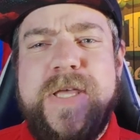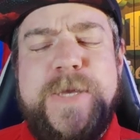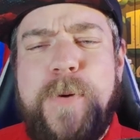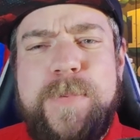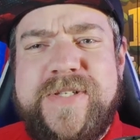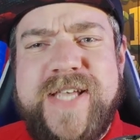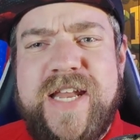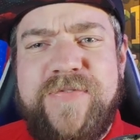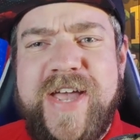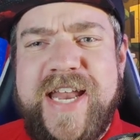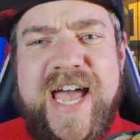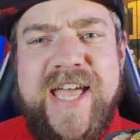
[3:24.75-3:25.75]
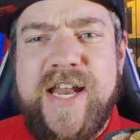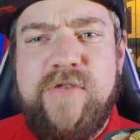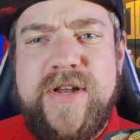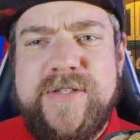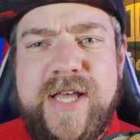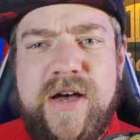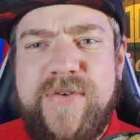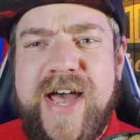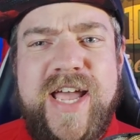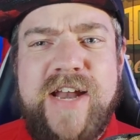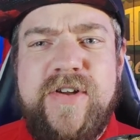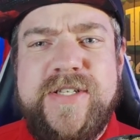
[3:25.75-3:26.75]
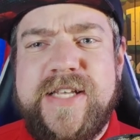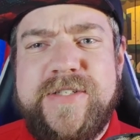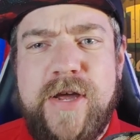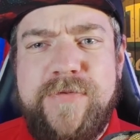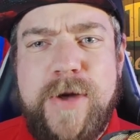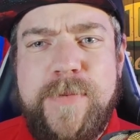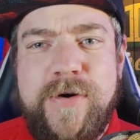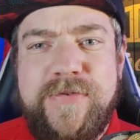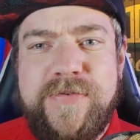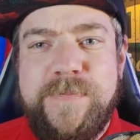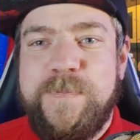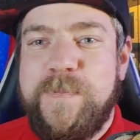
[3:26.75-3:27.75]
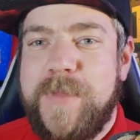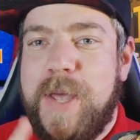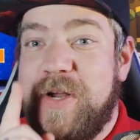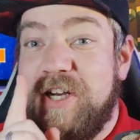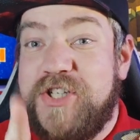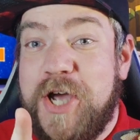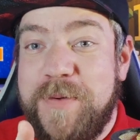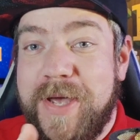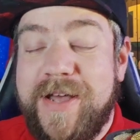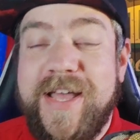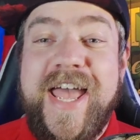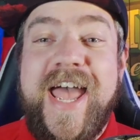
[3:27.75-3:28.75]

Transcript: You're probably sitting there thinking, how are you going to rinse that off? How are you going to rinse that snow foam off? I'm going to show you.